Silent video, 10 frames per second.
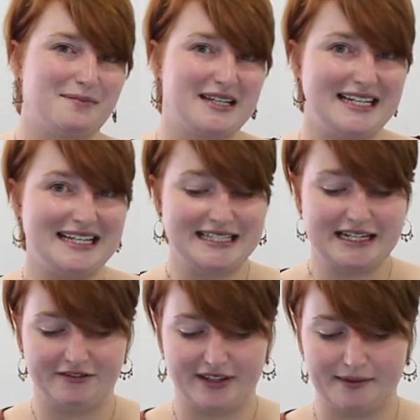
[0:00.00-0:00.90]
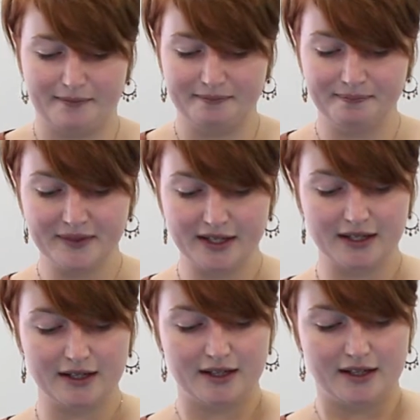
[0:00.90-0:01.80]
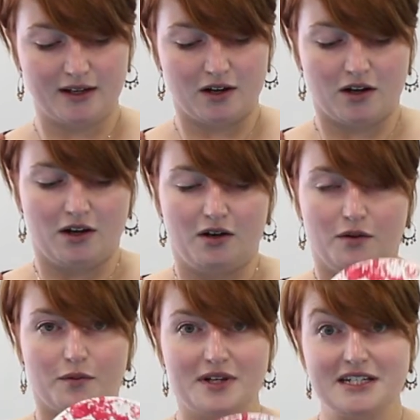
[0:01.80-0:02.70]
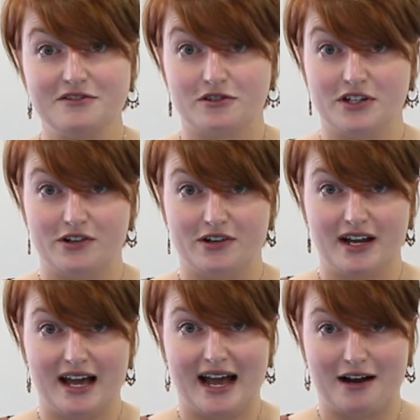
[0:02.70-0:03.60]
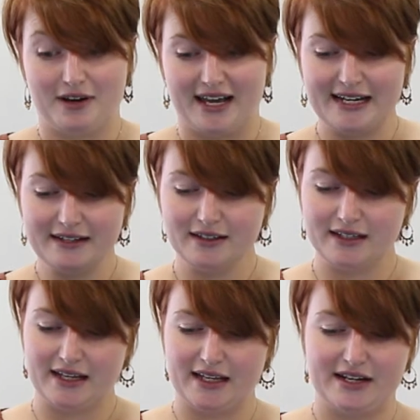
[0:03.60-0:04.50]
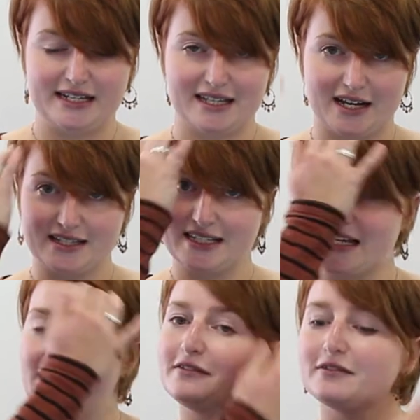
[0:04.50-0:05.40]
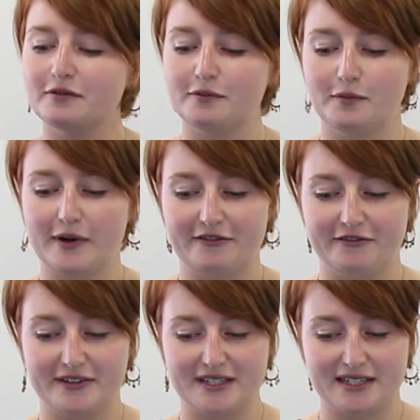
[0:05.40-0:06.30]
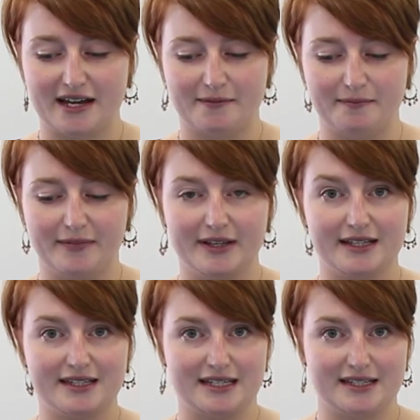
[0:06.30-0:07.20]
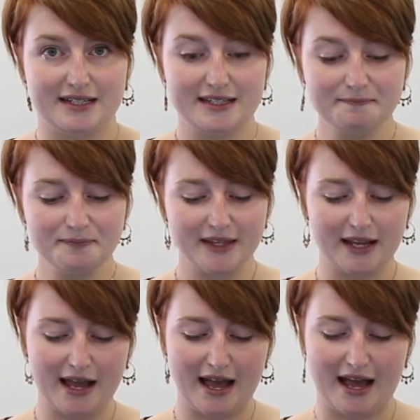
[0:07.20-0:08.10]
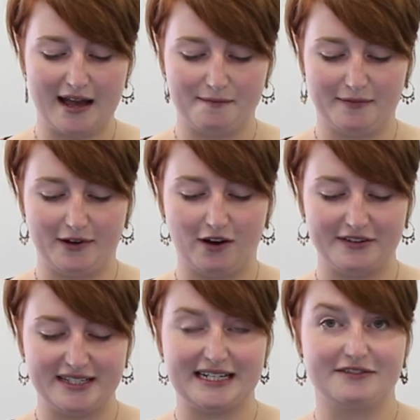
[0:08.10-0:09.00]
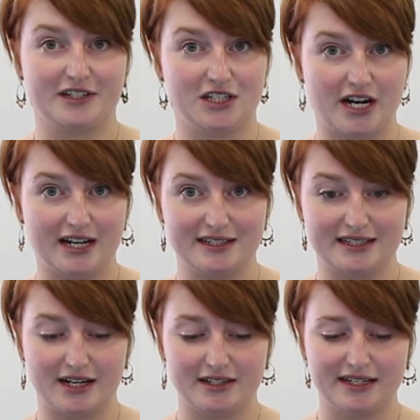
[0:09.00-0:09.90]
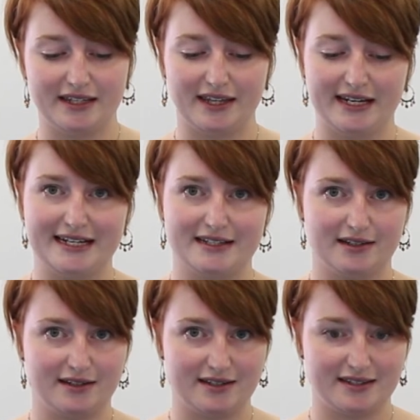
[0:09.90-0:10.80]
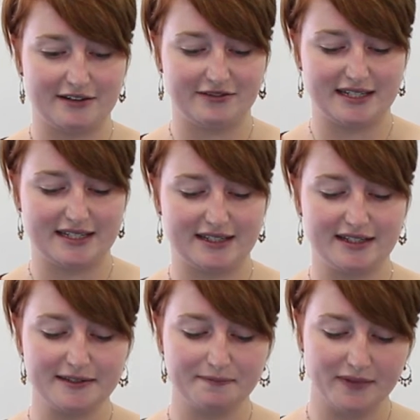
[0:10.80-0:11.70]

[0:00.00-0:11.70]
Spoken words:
it a bit easier for them. Once you've drawn your outline, you need to cut it out with some scissors. Obviously, if the child is cutting, they need safety scissors.